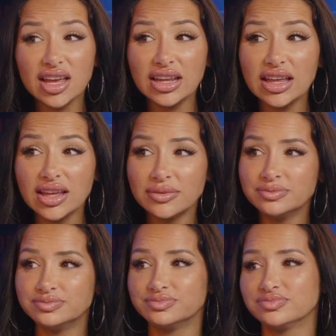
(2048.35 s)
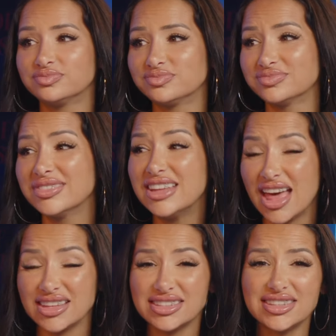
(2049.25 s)
honey.
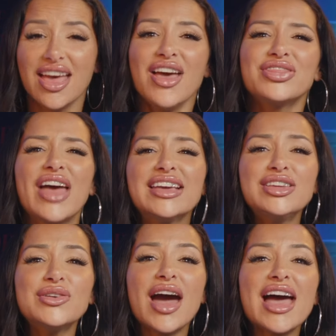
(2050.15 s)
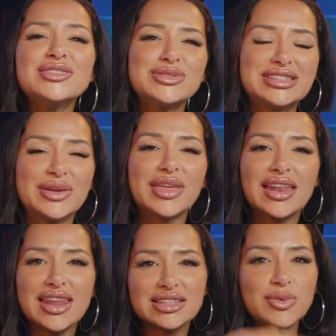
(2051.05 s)
Yes. Thank you guys. We'll see you
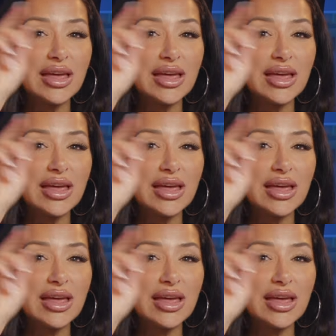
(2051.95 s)
again next